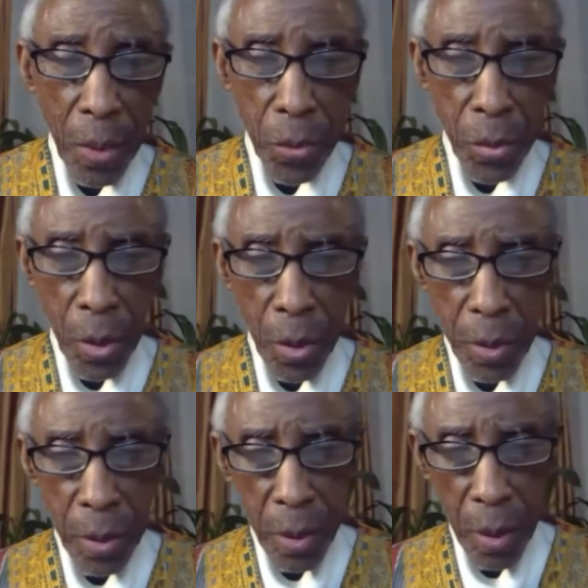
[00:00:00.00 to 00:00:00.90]

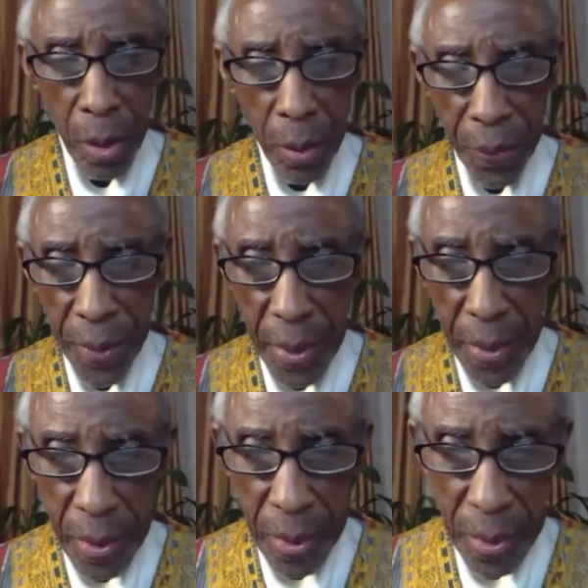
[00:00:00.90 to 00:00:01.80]
So the whole
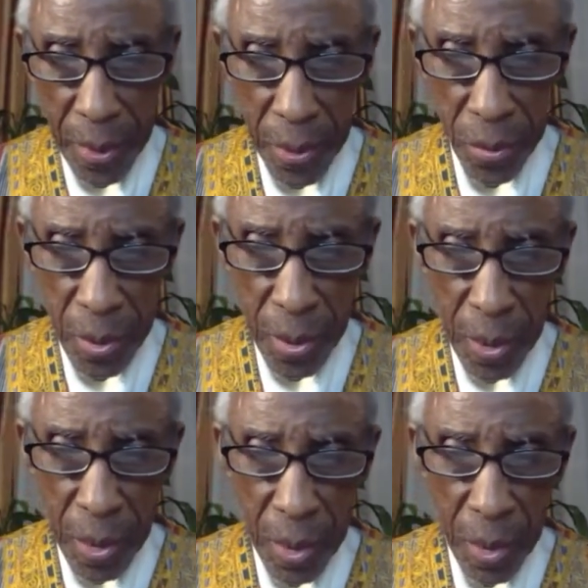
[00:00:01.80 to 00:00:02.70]
thing is
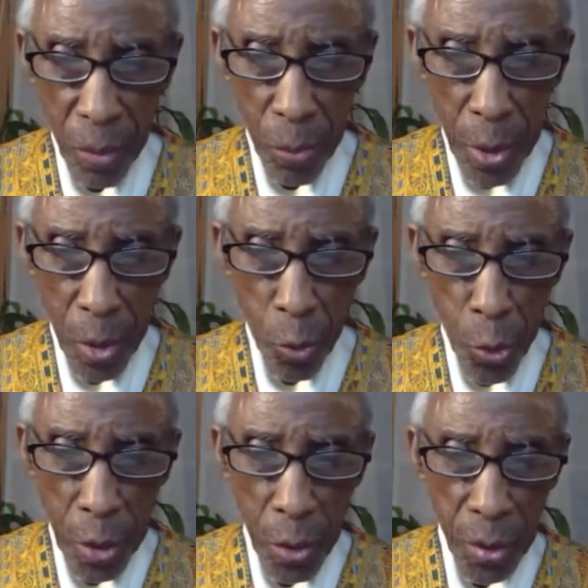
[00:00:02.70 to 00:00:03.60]
when you
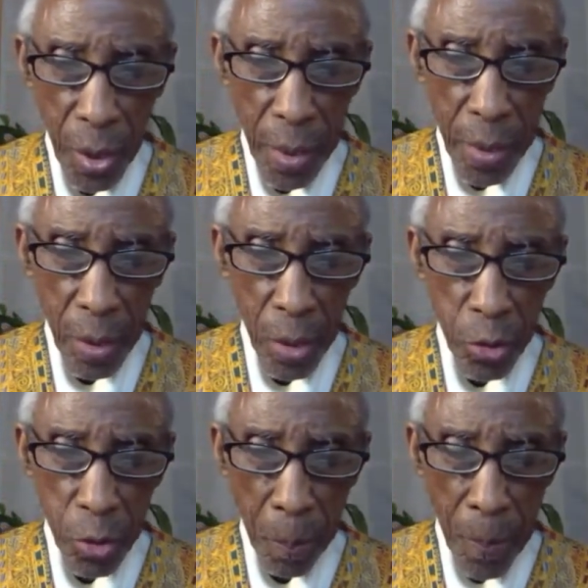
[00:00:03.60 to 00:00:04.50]
read those
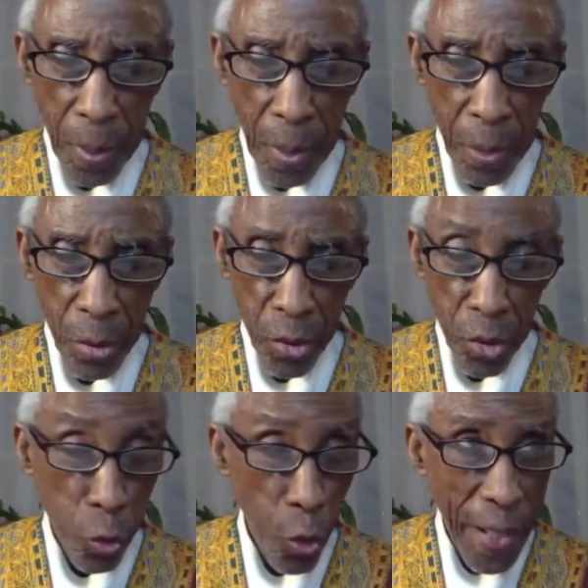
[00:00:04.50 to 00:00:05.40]
articles there's a
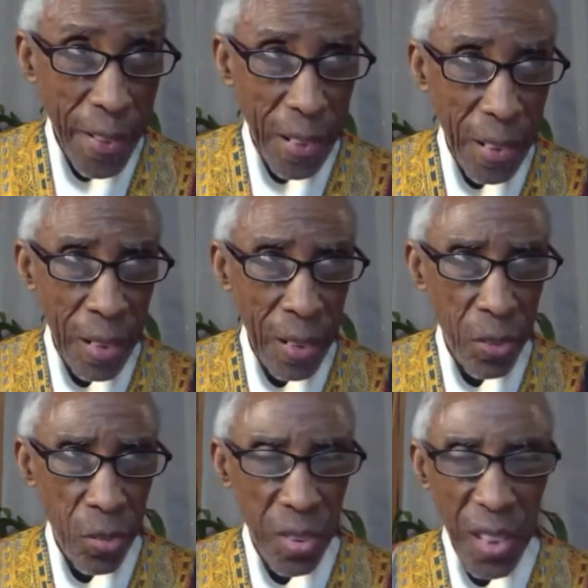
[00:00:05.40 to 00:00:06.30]
striking
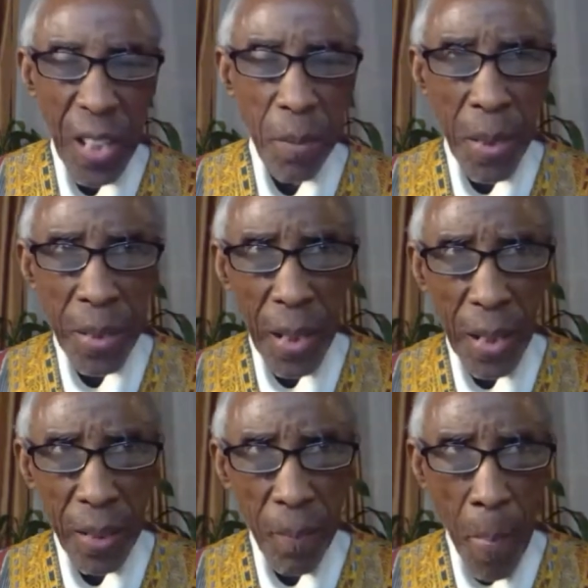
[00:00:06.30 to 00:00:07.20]
statement
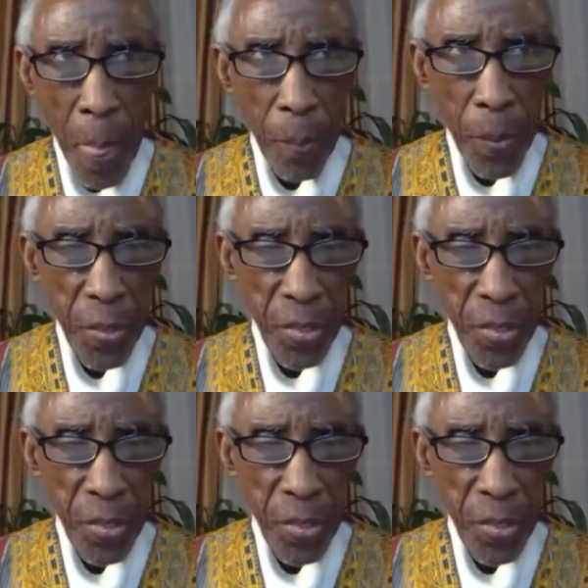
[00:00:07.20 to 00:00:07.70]
that the